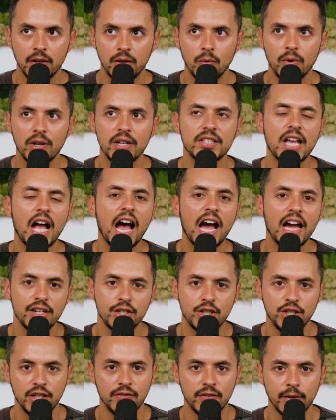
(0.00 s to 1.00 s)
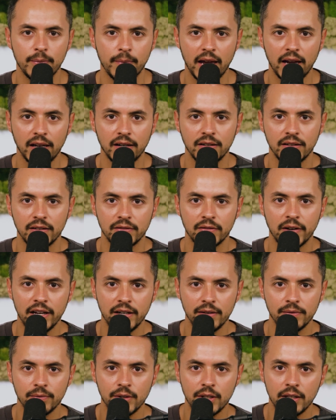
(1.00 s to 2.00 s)
What is a high achieving man,
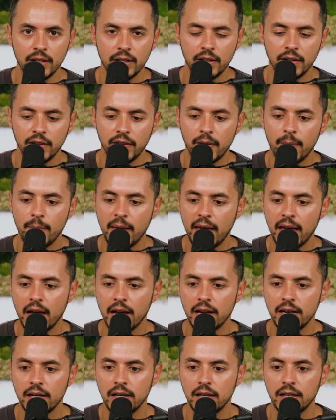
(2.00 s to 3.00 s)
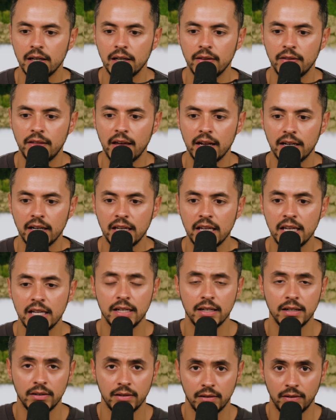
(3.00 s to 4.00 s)
right? the man that
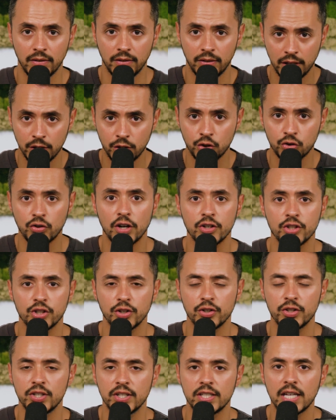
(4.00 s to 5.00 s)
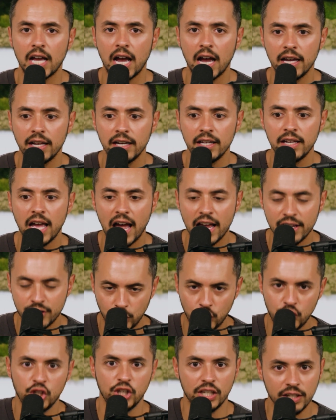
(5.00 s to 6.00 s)
in this structured society has
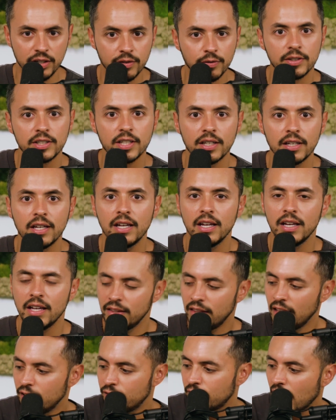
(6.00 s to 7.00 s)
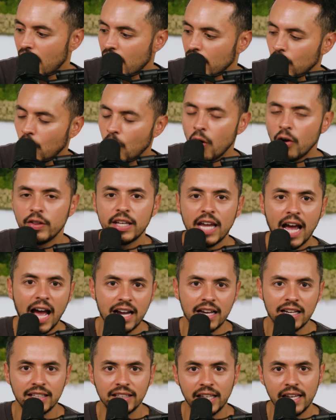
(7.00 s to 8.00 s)
achieved. They've gotten all the
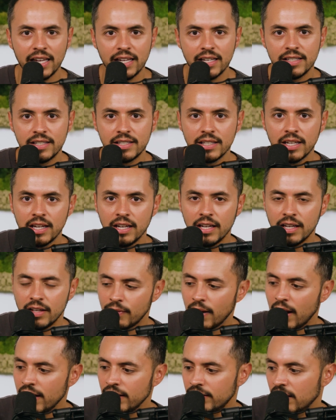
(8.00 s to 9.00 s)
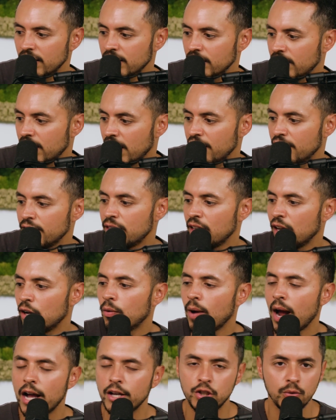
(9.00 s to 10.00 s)
accolades, right? They they they
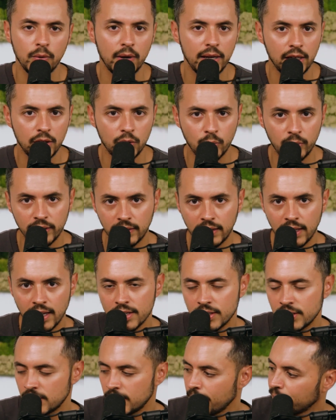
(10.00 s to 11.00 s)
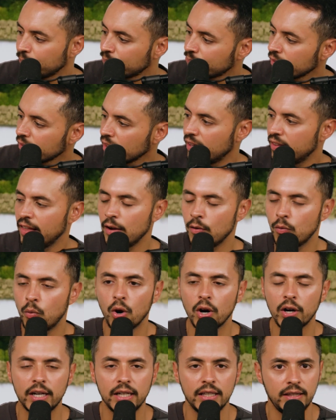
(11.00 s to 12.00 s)
graduated with this. They
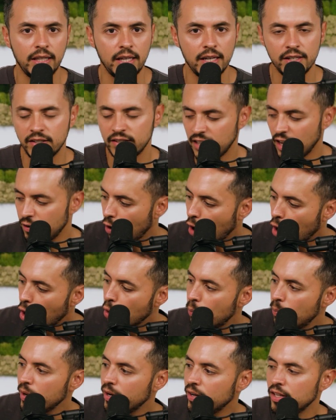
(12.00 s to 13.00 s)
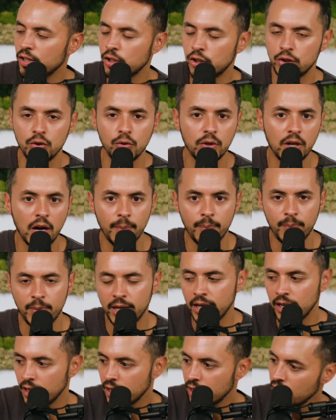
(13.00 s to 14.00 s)
work at this, they've opened this new
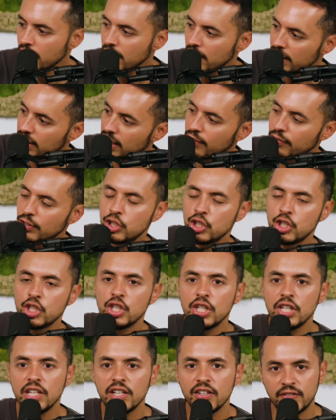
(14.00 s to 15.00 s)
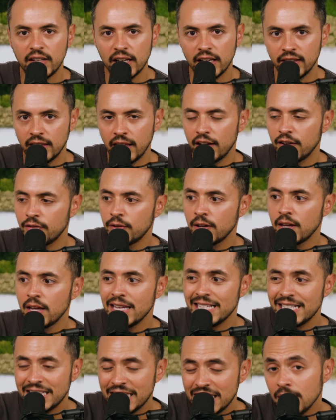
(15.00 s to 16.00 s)
company, they've achieved and they've
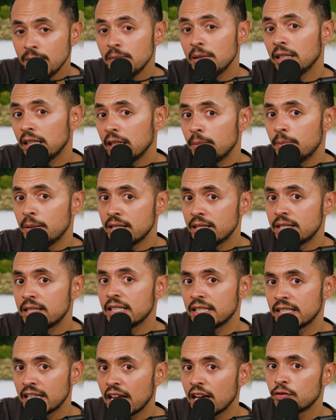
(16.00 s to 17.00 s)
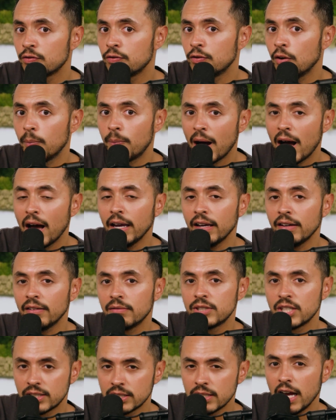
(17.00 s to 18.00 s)
seemingly been successful by
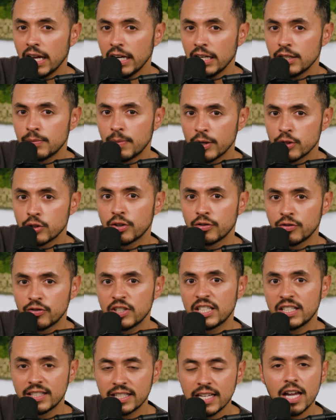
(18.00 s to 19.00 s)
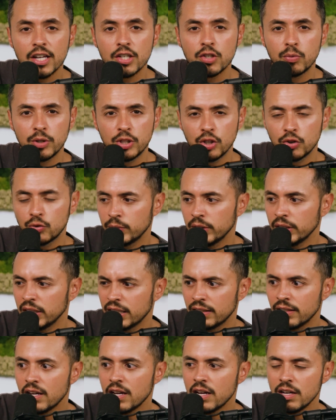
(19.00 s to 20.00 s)
society's measure of success, which is
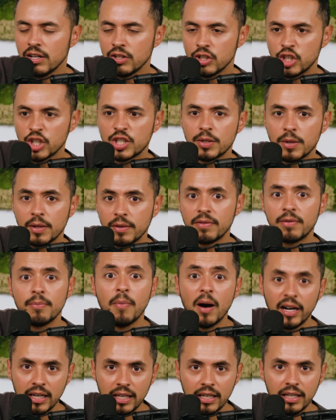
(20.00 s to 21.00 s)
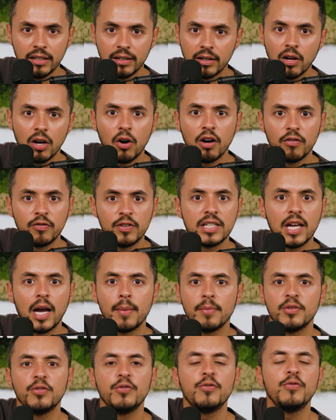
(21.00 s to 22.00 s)
really just money and
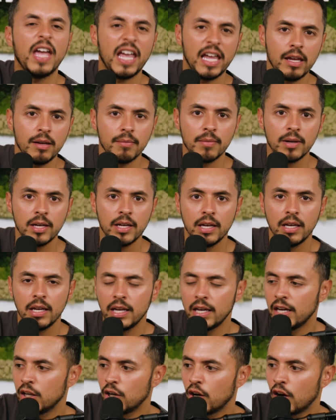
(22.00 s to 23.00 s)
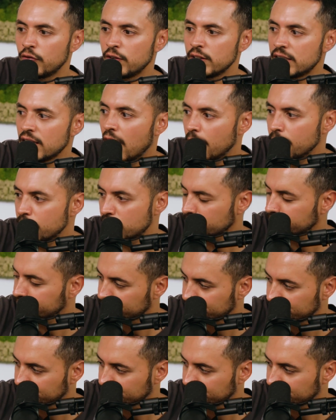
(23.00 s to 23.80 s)
oftentimes fame and oftentimes